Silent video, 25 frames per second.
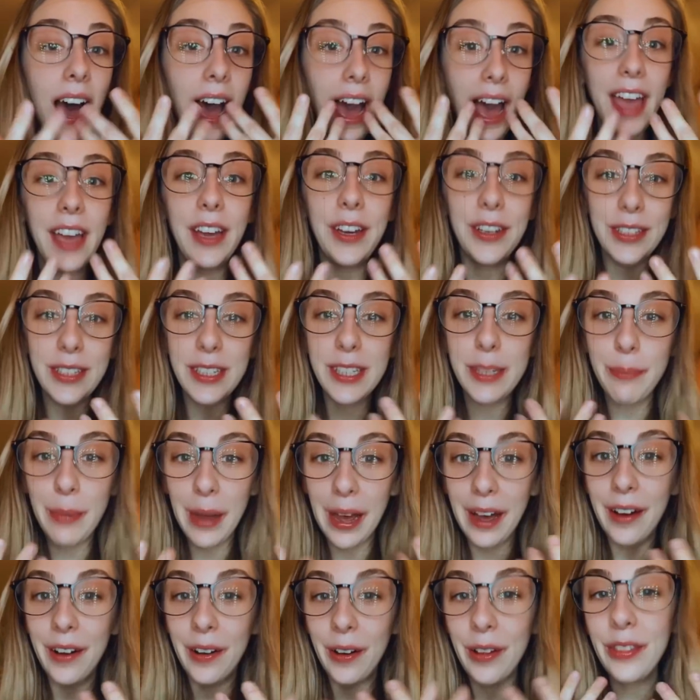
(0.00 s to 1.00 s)
I could
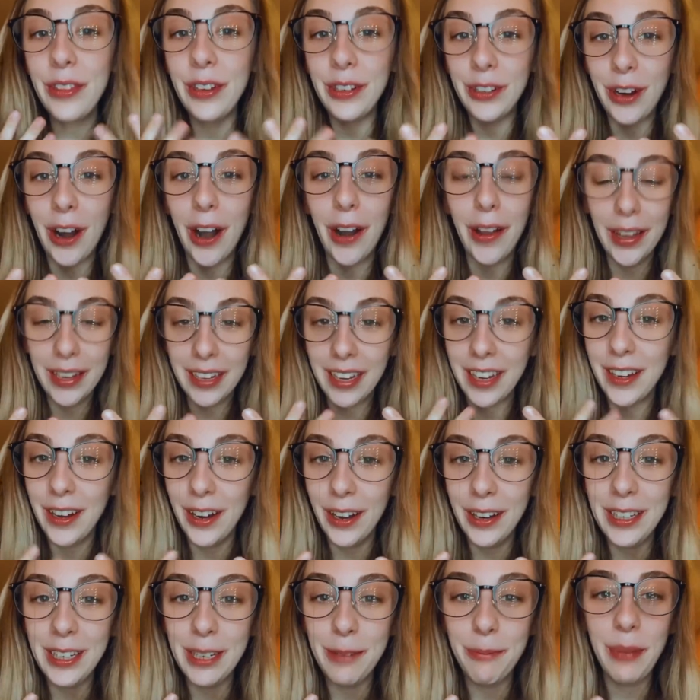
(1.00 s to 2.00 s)
smell the garlic and
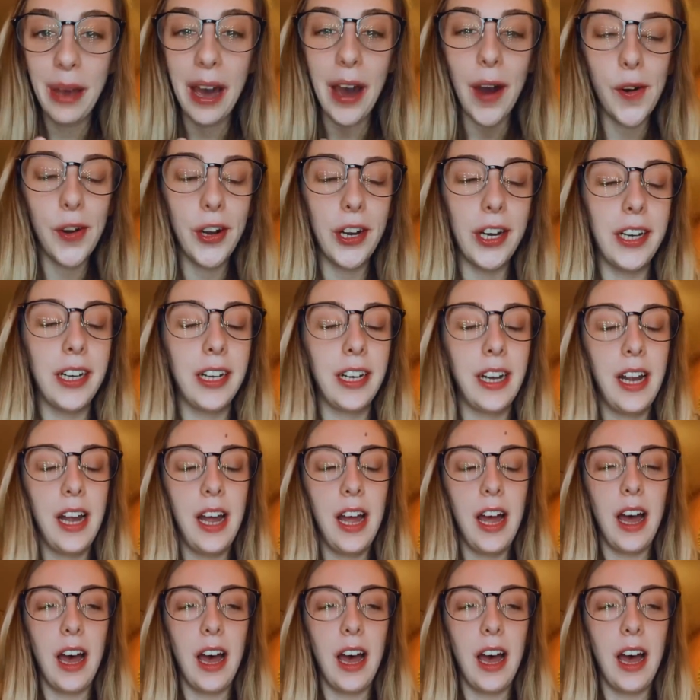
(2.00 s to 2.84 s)
onion powder.